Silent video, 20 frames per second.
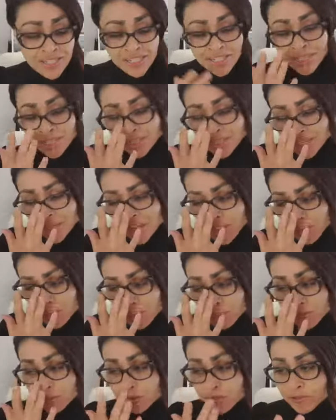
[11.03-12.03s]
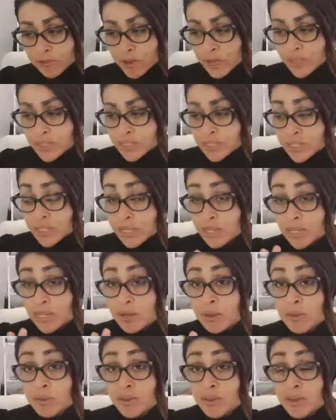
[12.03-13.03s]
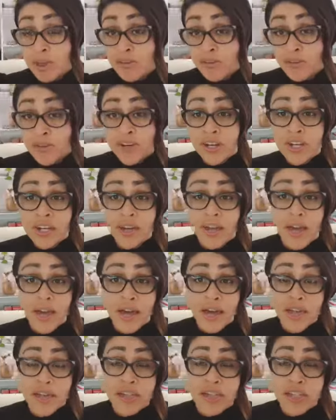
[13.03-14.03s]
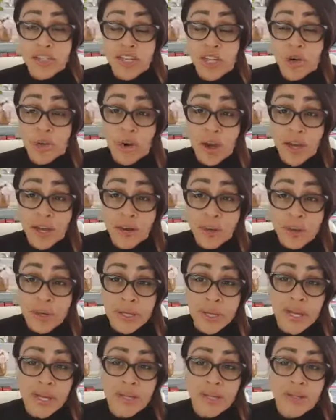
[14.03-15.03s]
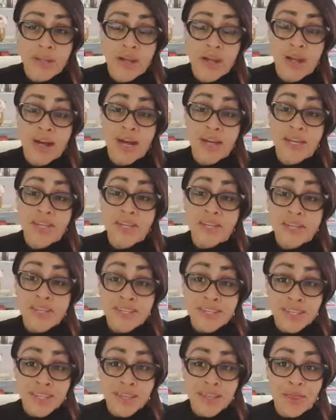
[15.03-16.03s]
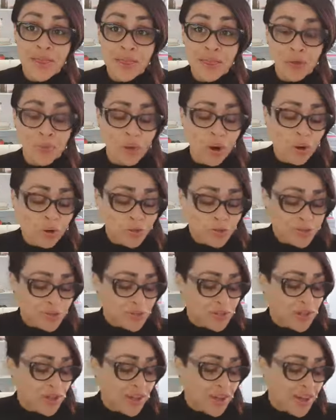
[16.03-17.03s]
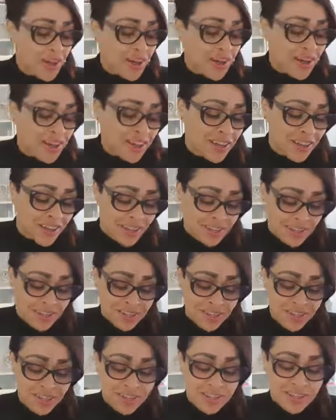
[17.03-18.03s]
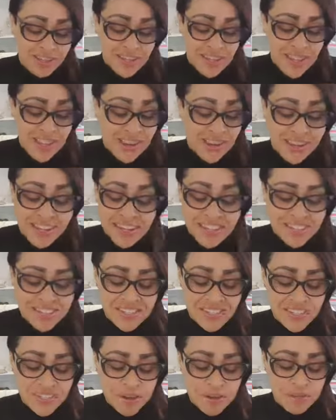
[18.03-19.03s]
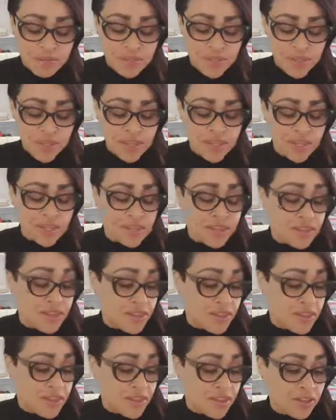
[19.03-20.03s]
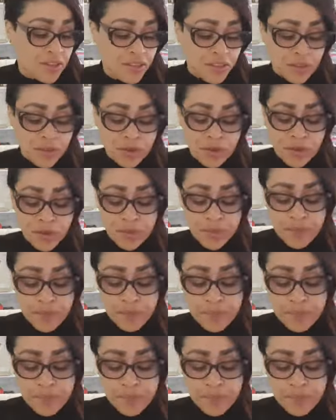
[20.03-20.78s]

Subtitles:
Details to finding infinite light, channel I created, guys, is in the box. Okay, let's jump in. Thank you.